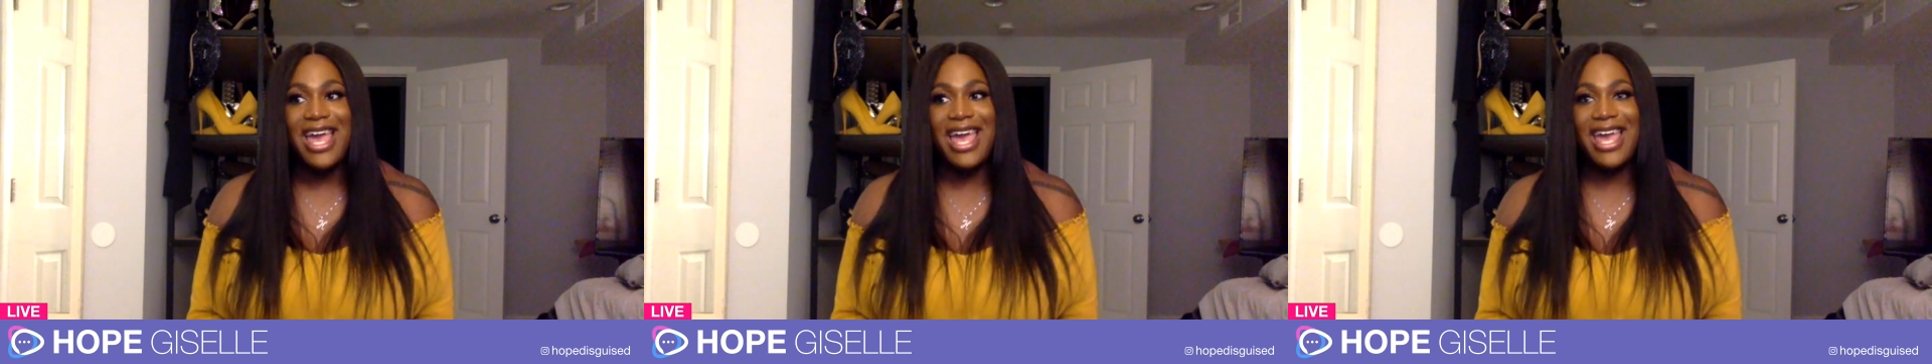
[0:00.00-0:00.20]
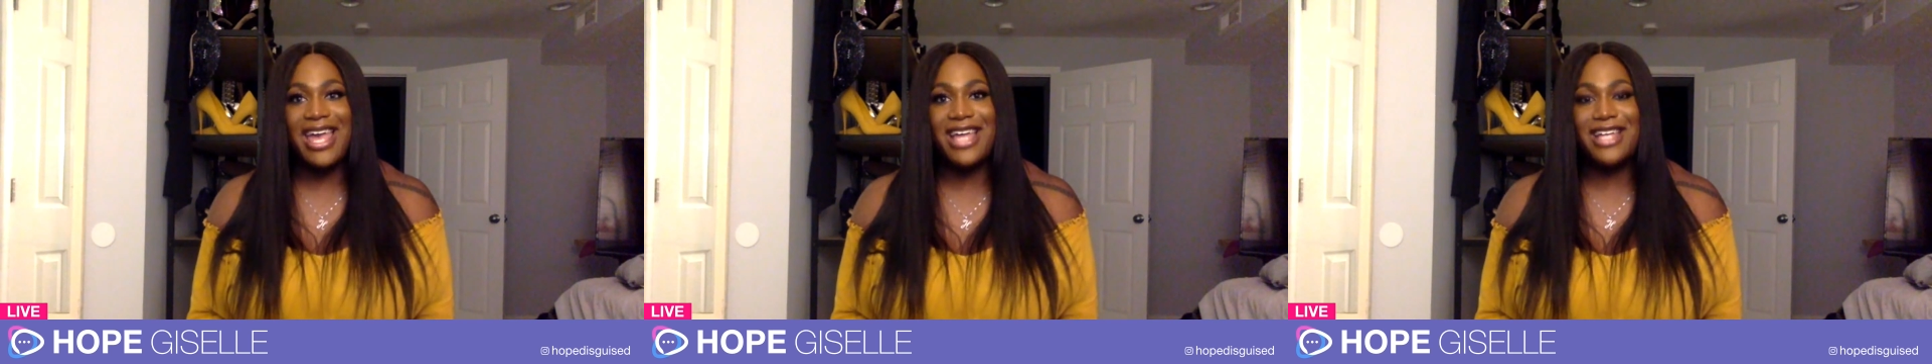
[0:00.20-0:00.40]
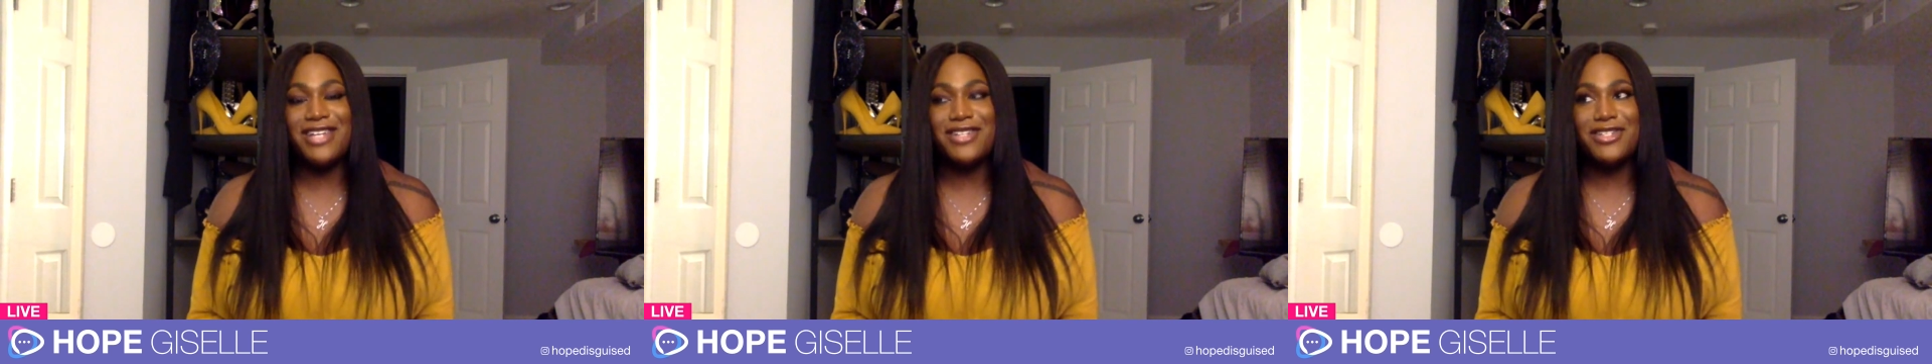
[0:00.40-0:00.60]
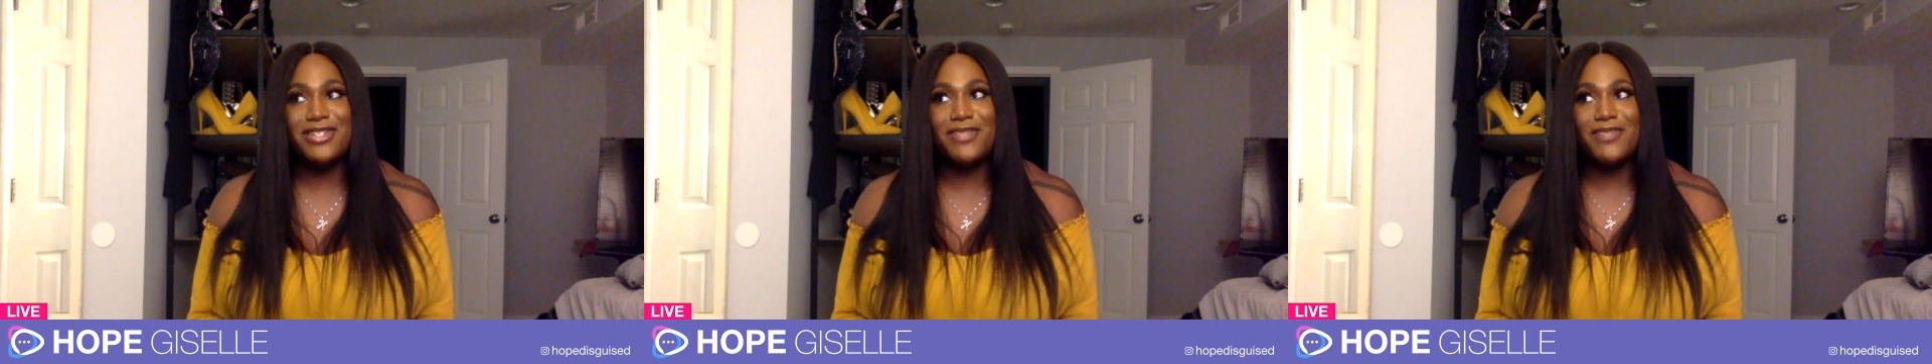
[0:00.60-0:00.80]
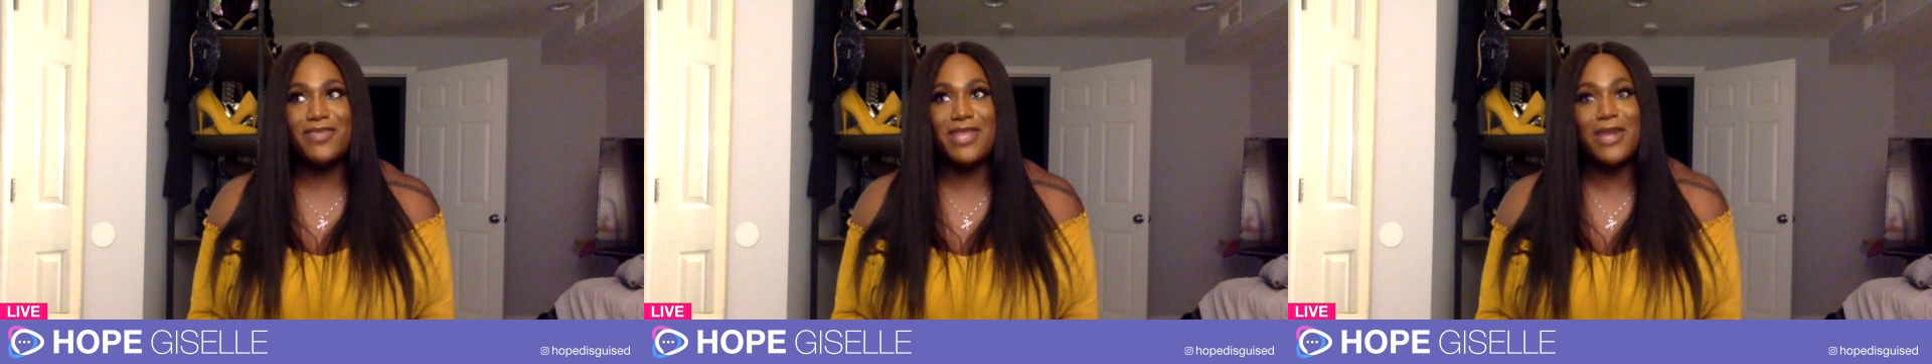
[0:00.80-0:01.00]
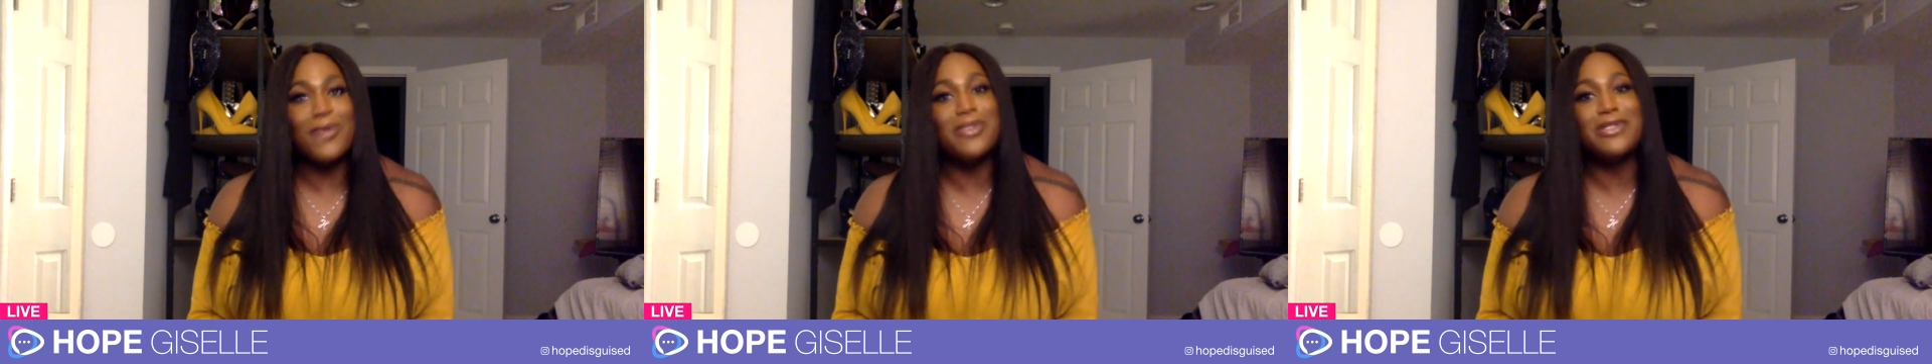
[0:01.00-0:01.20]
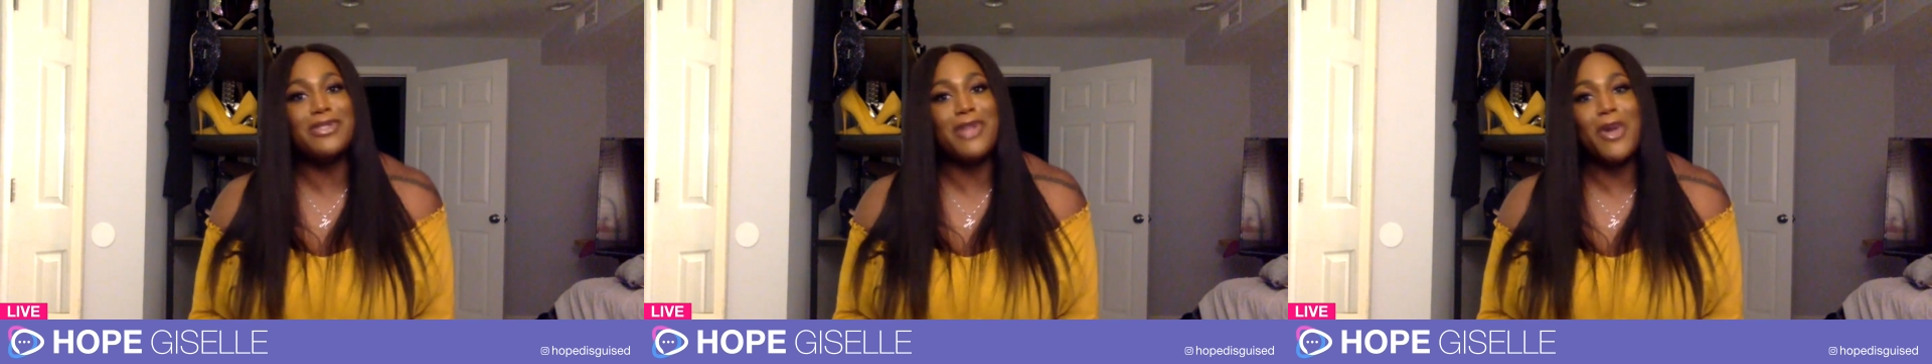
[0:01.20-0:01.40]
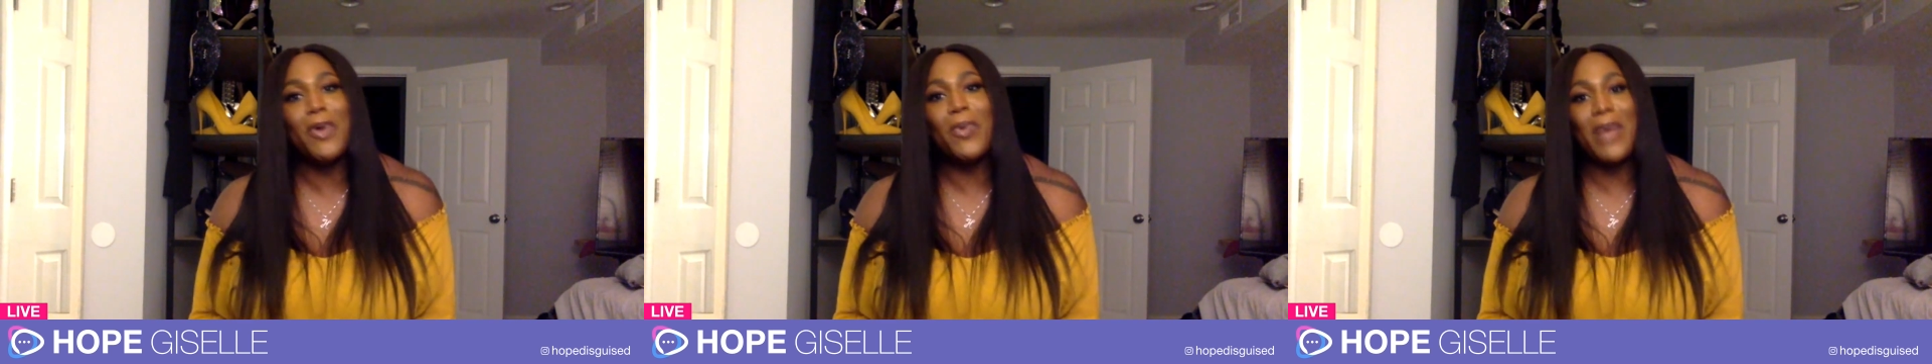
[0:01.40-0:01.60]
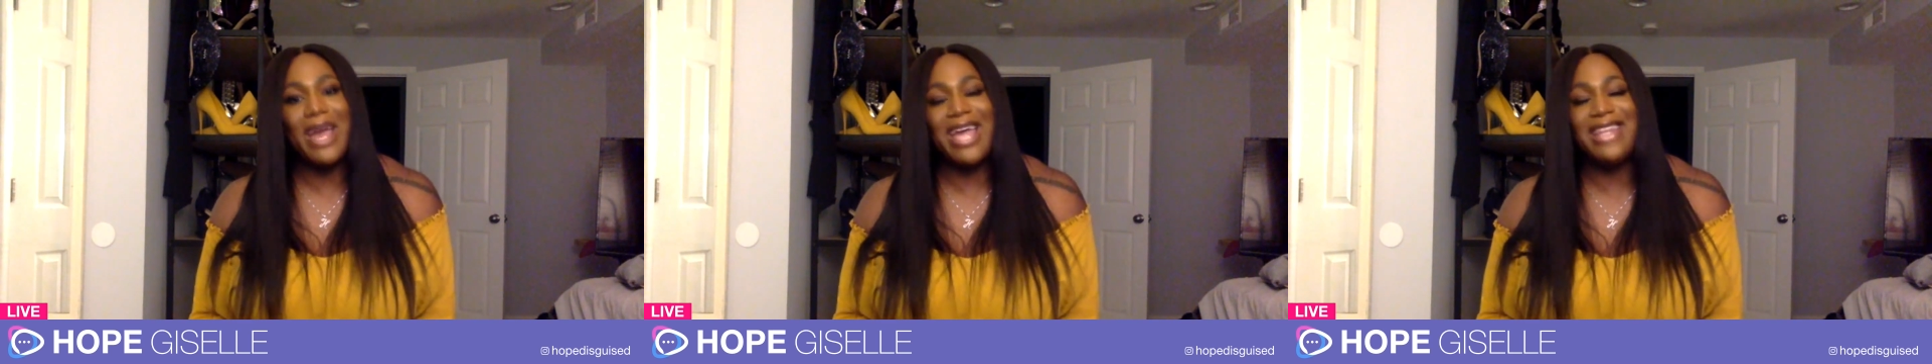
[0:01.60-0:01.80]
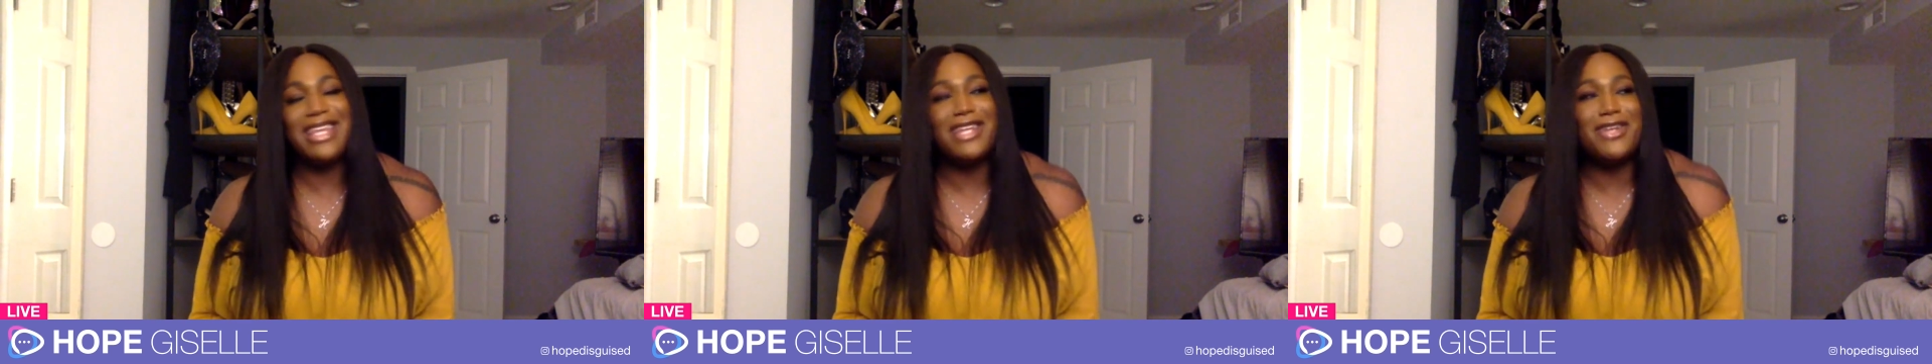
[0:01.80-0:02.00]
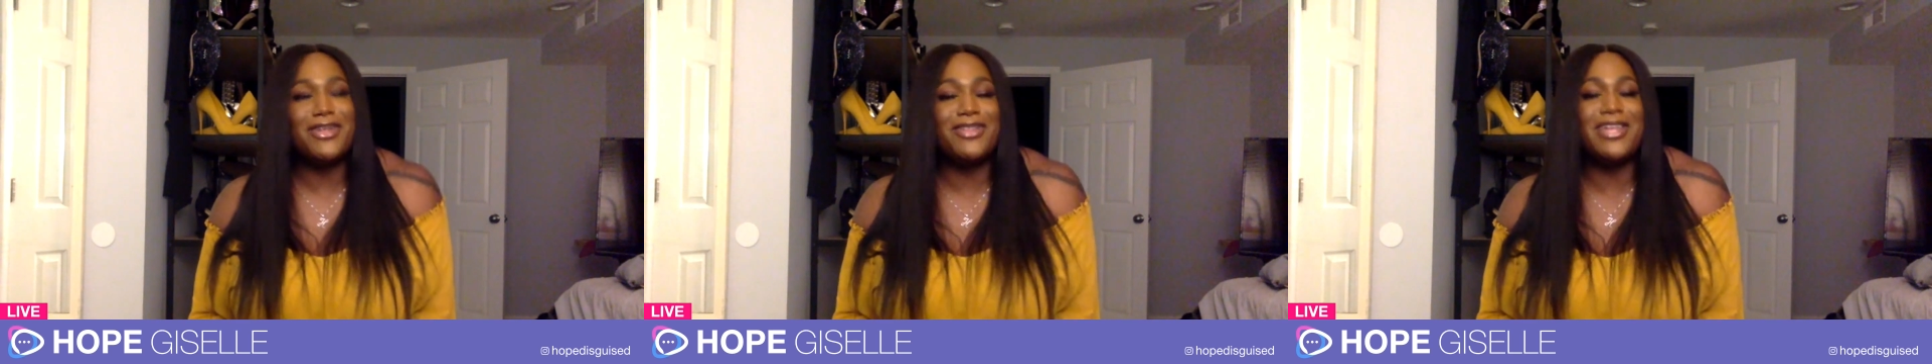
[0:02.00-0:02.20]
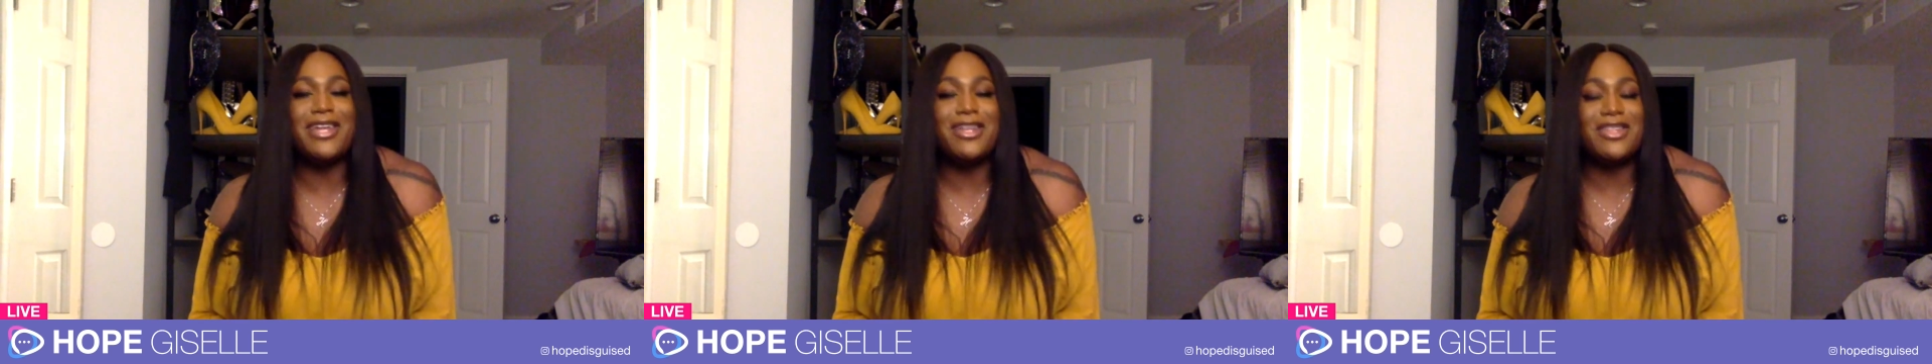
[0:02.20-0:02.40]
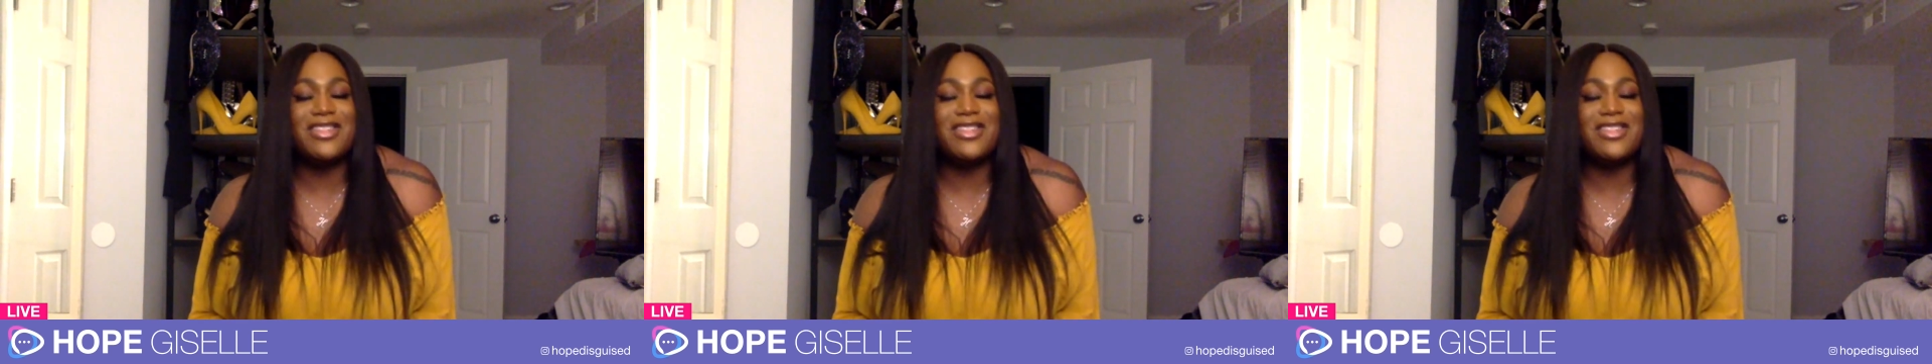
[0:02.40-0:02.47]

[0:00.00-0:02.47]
And there was no way